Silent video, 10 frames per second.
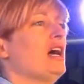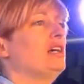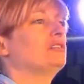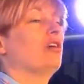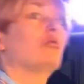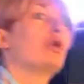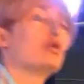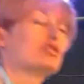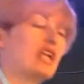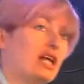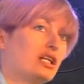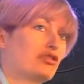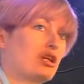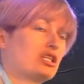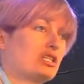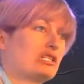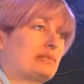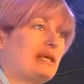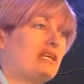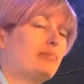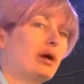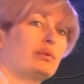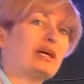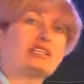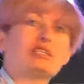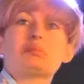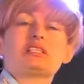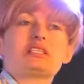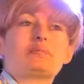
And oh god, yeah, and I crashed his speedboat. He had this bloody speed.